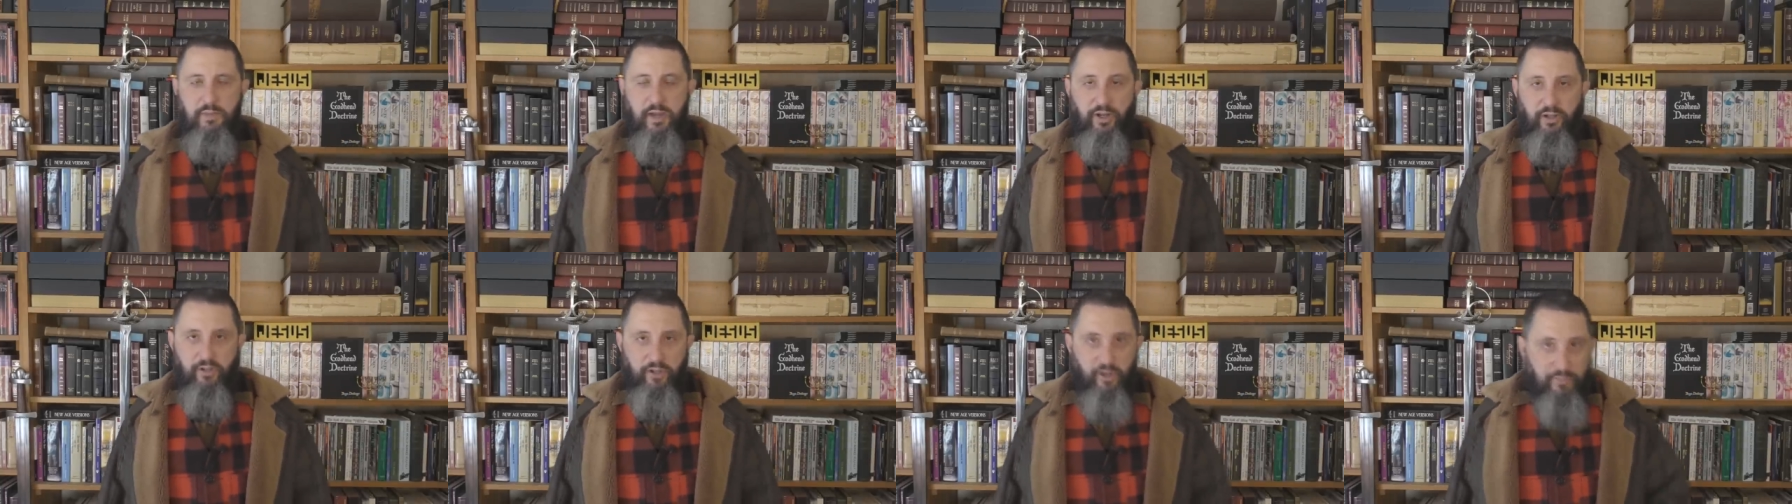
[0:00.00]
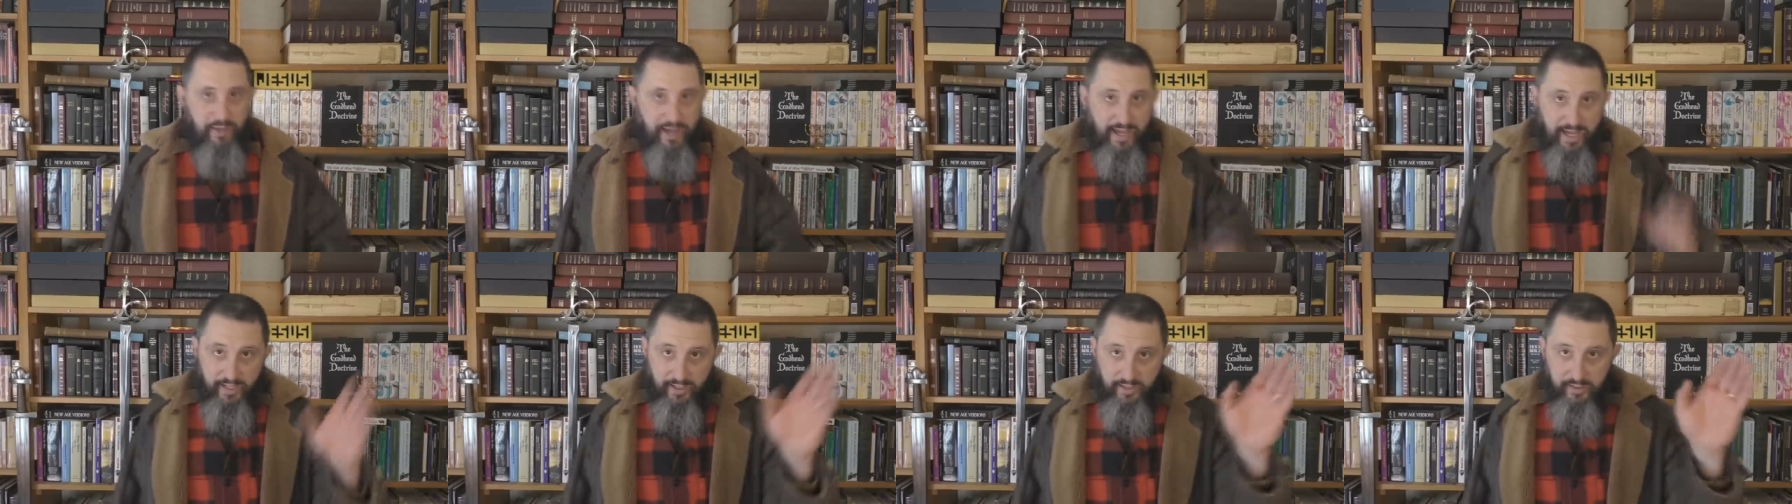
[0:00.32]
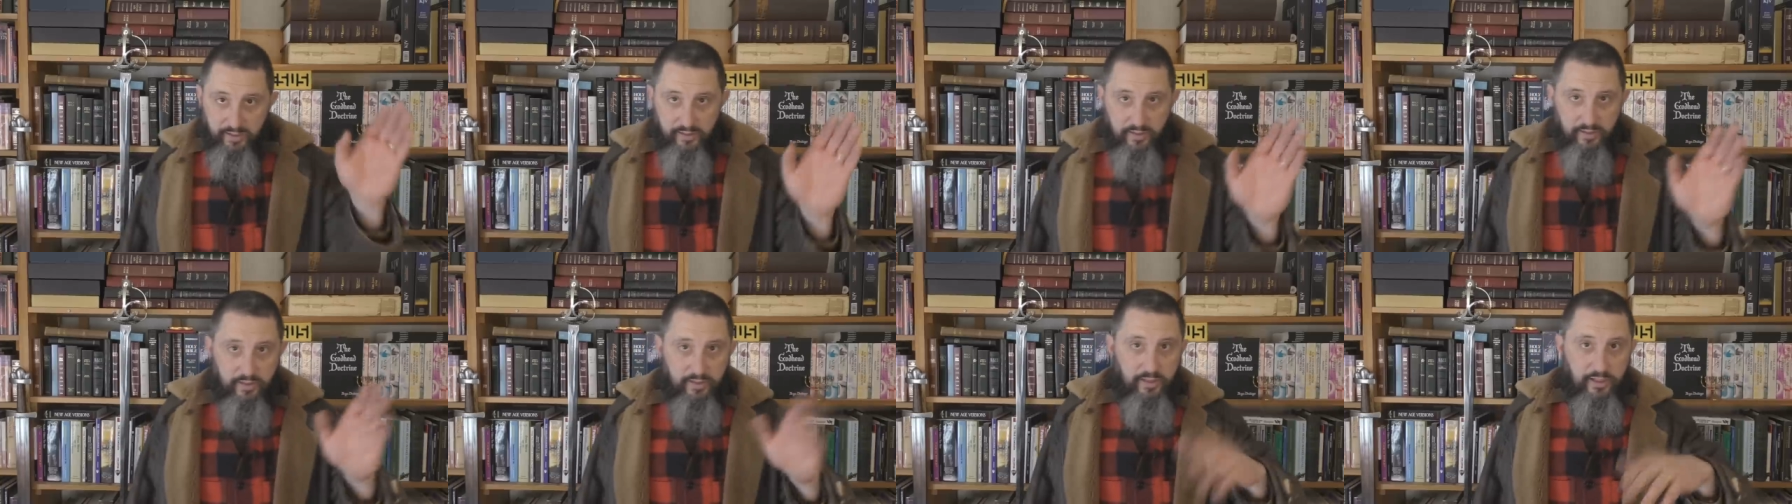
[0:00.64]
better go
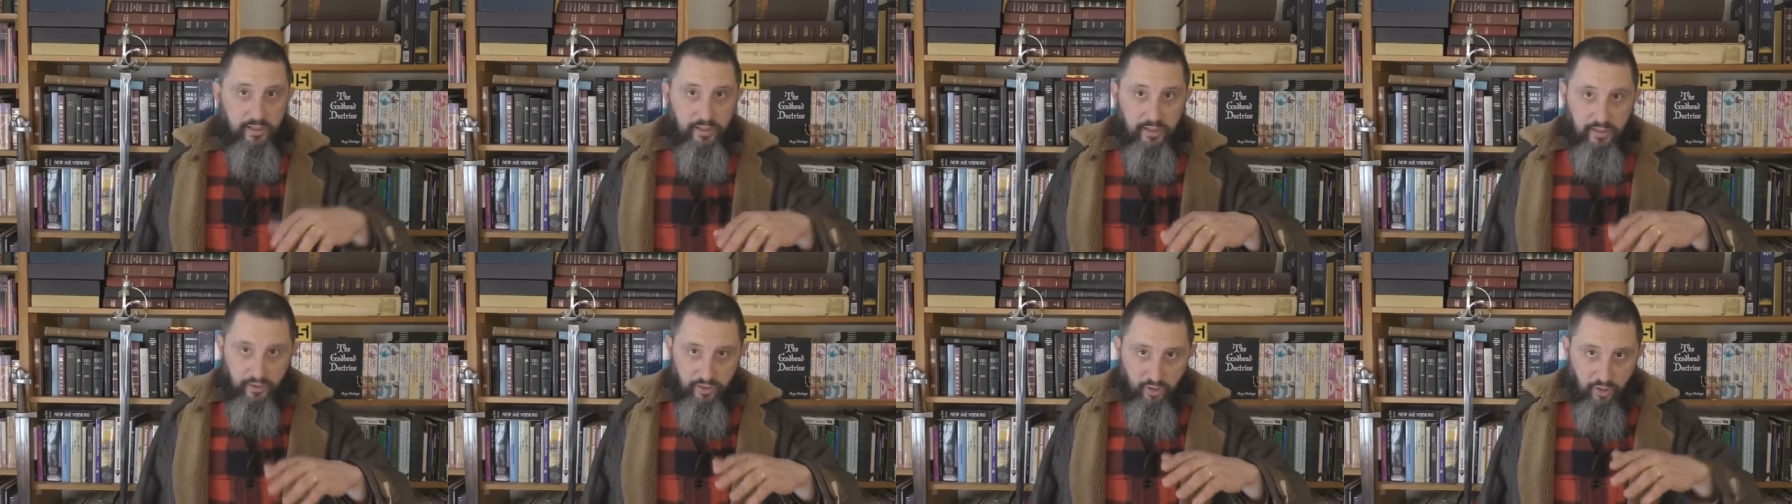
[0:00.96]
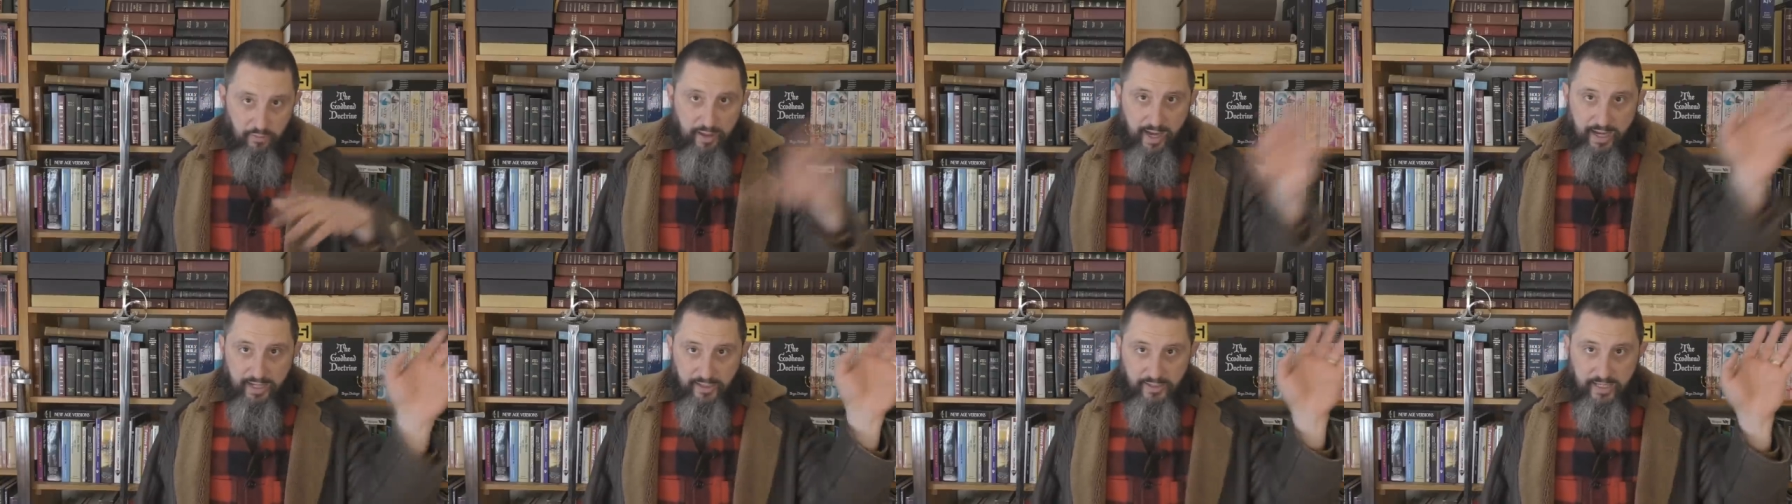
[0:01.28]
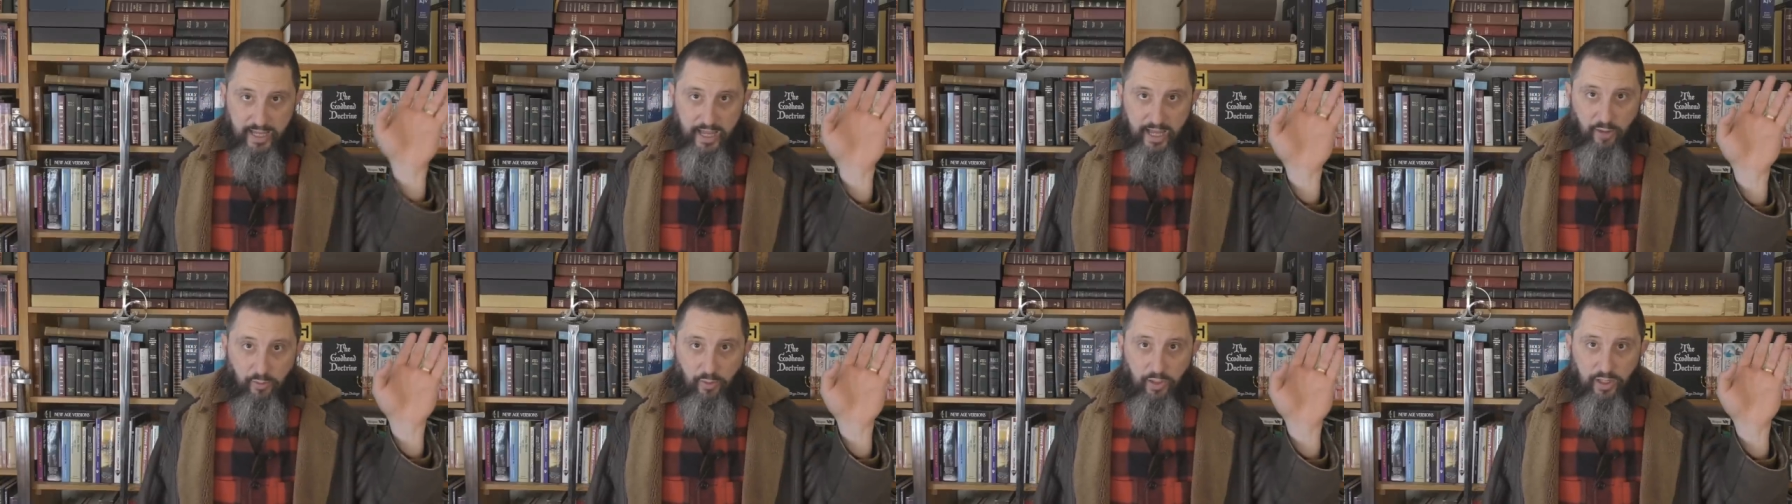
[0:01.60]
back. Go back
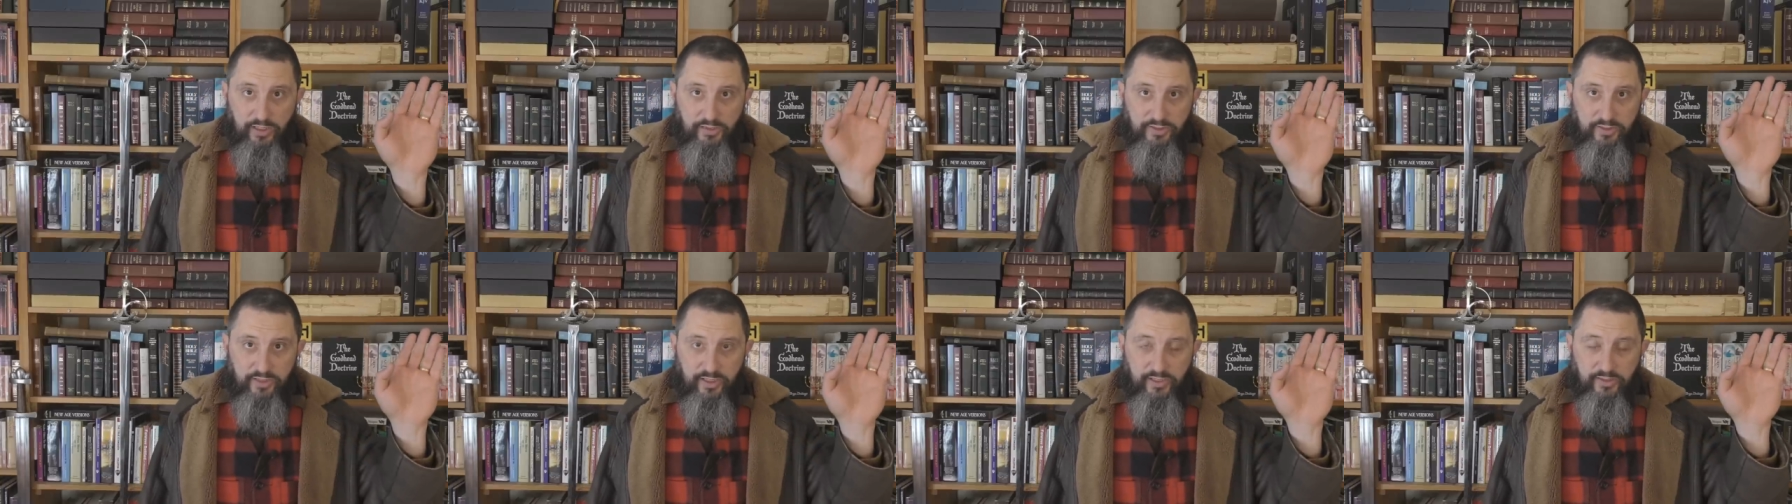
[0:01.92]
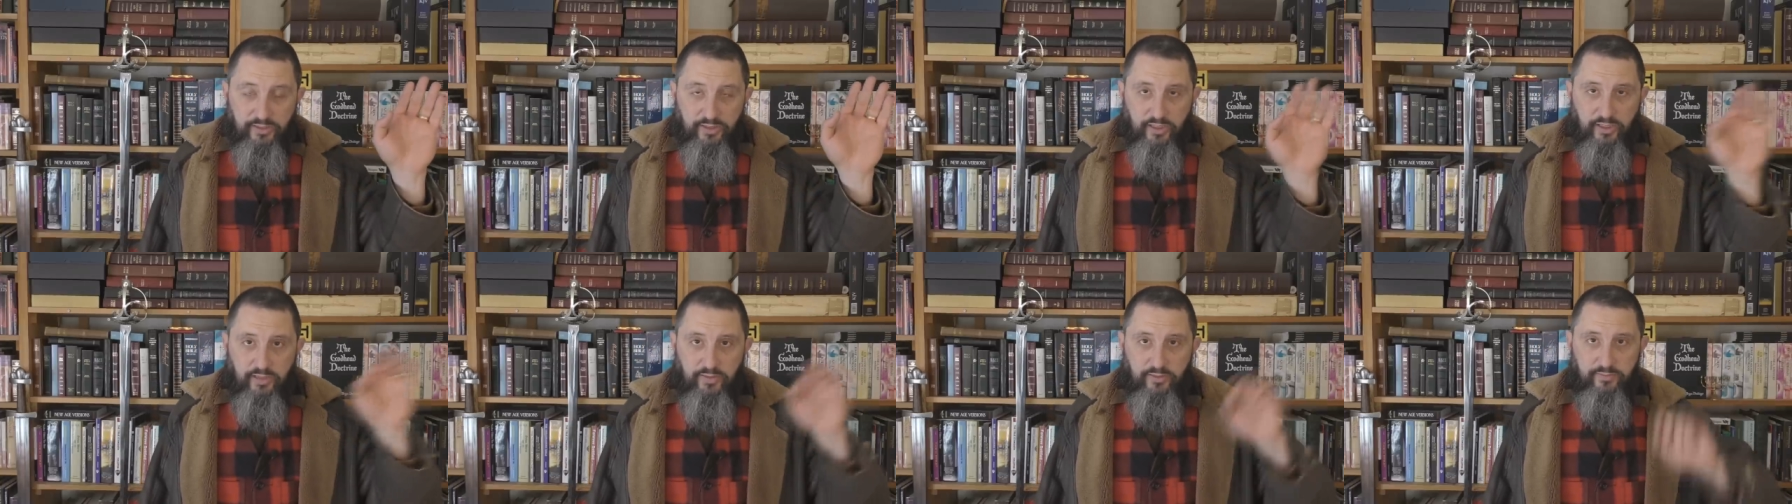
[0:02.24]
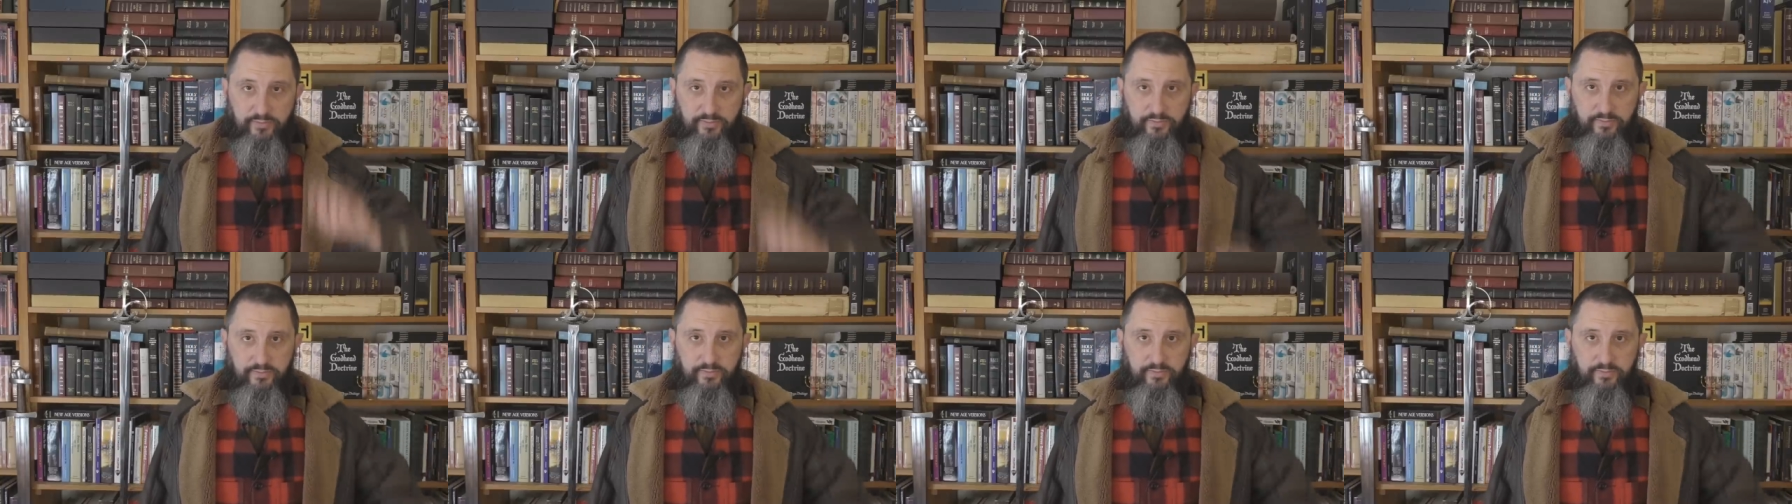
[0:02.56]
now while it's easy.